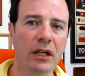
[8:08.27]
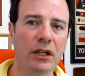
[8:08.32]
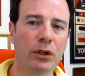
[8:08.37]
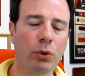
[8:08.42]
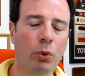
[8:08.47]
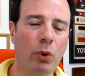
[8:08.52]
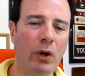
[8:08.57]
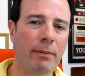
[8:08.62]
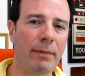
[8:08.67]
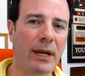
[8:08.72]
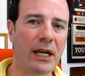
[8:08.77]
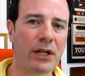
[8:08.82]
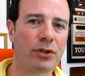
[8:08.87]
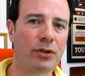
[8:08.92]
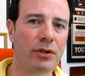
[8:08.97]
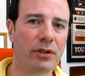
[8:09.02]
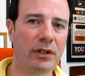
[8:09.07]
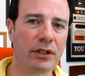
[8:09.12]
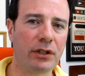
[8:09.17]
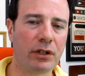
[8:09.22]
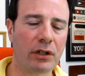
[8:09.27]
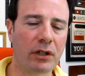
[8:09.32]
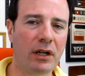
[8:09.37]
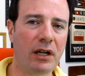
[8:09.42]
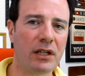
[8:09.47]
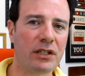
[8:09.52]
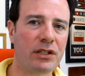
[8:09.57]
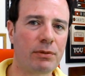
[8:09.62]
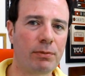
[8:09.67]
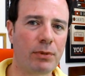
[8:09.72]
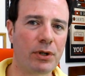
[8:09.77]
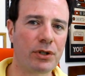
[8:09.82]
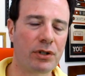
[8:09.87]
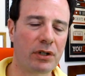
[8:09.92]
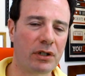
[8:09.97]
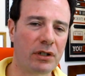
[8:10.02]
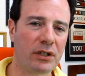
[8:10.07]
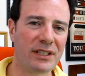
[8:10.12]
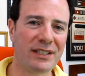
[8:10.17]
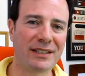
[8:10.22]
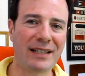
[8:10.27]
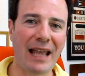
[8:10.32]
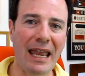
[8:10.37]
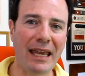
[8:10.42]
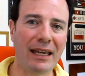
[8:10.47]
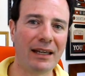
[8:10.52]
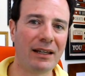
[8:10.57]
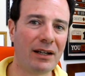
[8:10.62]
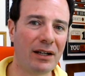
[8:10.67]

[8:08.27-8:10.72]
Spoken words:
You want to make sure that your customers are staying